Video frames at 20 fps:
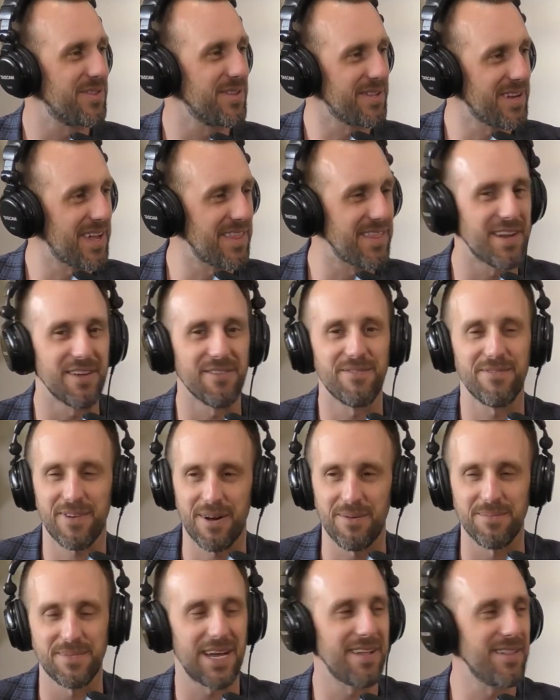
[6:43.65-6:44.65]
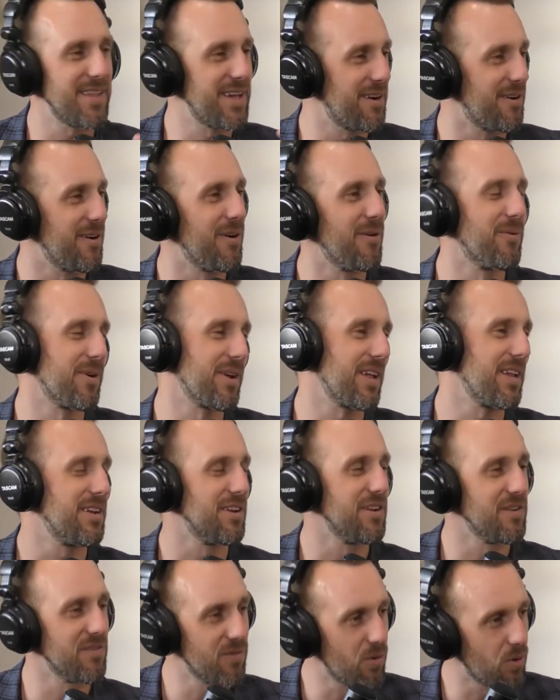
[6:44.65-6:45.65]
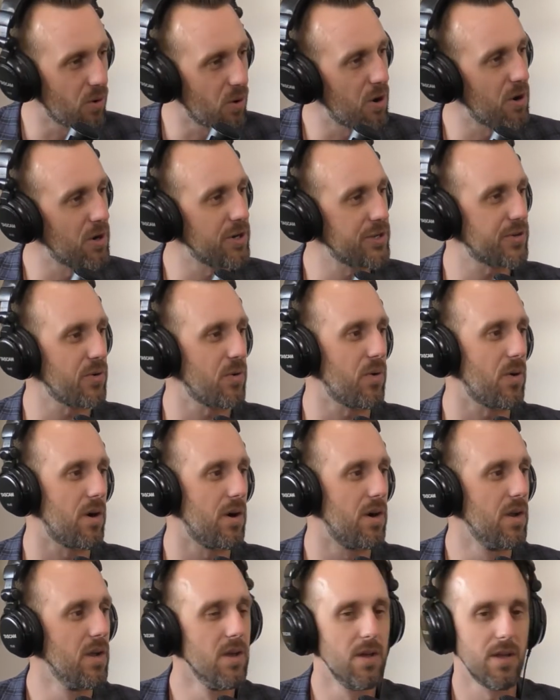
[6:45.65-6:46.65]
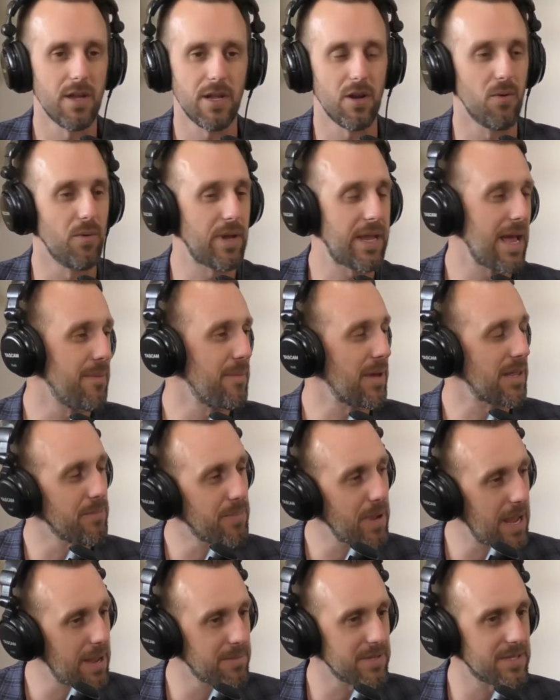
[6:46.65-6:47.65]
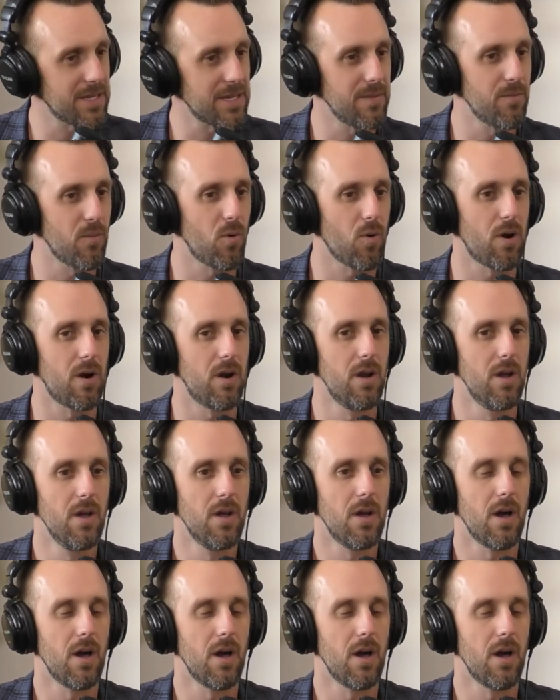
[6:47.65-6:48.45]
And then it comes out later. Oh, we're getting a divorce, or you know, we can't make the payments anymore.